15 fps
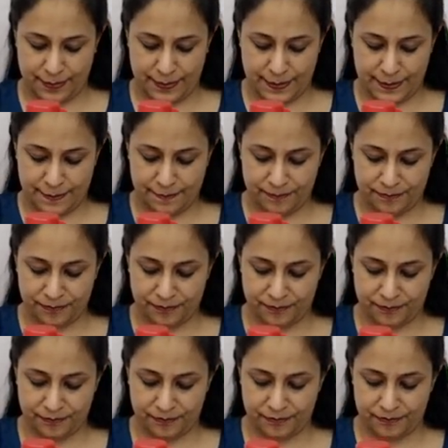
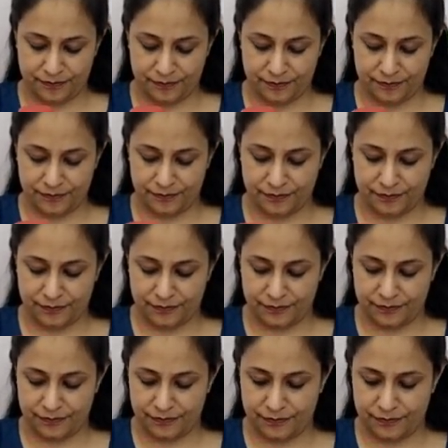
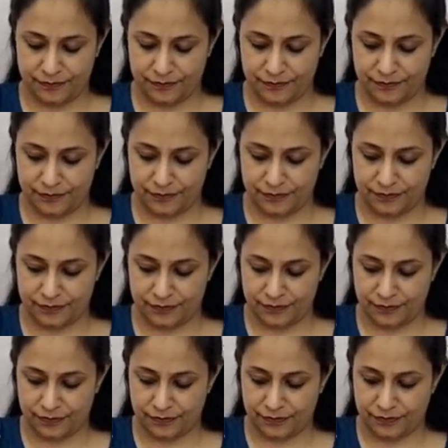Nothing is said.